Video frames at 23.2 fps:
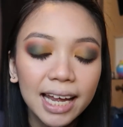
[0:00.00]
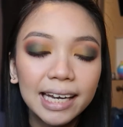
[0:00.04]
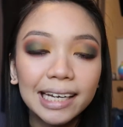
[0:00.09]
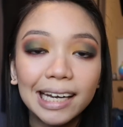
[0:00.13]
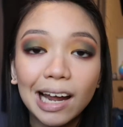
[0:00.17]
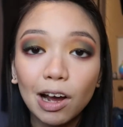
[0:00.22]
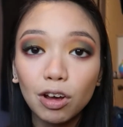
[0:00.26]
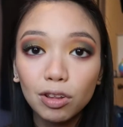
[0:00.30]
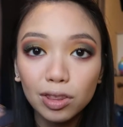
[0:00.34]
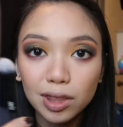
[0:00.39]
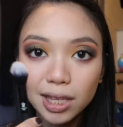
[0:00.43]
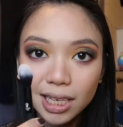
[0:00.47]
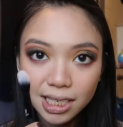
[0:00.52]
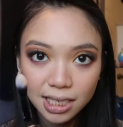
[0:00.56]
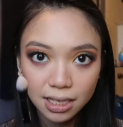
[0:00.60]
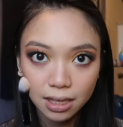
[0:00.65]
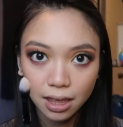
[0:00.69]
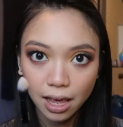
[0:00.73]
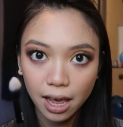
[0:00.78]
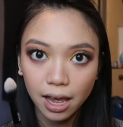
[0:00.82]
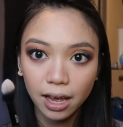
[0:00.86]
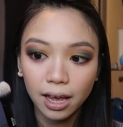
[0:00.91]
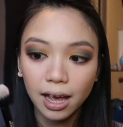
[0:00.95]
Now this
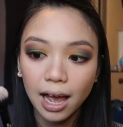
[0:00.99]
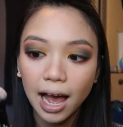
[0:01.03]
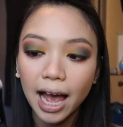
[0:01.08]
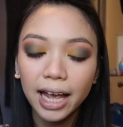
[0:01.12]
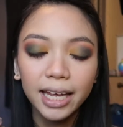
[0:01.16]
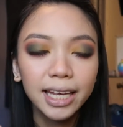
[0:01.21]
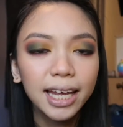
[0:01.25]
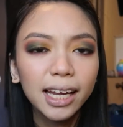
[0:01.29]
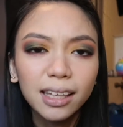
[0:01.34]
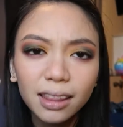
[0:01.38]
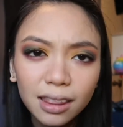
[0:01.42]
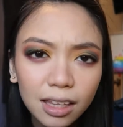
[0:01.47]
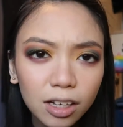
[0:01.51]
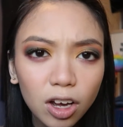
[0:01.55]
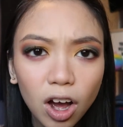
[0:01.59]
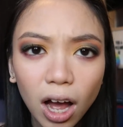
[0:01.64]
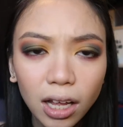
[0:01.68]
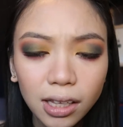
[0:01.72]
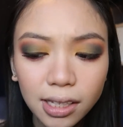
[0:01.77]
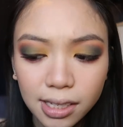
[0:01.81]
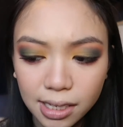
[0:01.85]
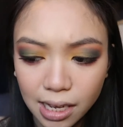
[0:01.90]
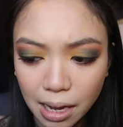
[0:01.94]
thing, I get the
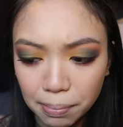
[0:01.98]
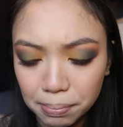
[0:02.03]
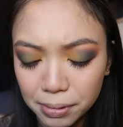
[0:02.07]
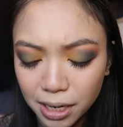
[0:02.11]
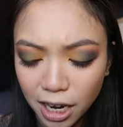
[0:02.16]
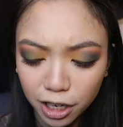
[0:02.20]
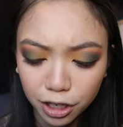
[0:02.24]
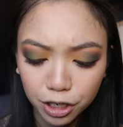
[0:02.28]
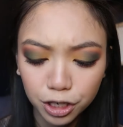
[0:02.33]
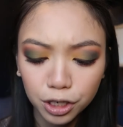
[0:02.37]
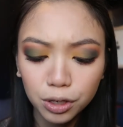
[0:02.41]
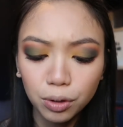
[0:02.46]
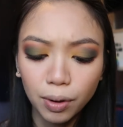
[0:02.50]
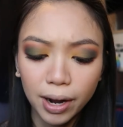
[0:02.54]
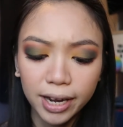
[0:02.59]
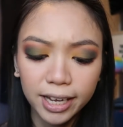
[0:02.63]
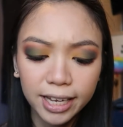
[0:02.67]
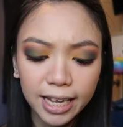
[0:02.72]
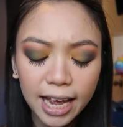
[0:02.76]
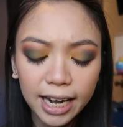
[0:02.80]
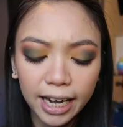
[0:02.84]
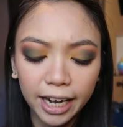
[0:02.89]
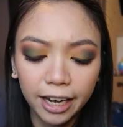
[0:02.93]
concept, I
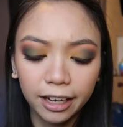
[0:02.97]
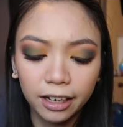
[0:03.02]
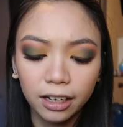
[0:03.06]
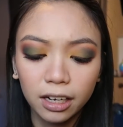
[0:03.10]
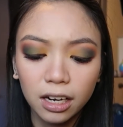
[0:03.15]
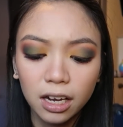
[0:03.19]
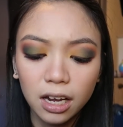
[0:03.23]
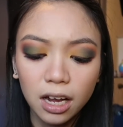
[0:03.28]
get it.